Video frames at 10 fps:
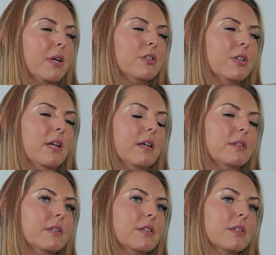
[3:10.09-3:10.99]
actually,
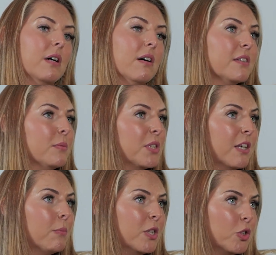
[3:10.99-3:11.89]
and asked them to
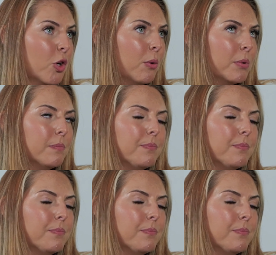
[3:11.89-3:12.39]
give me a job.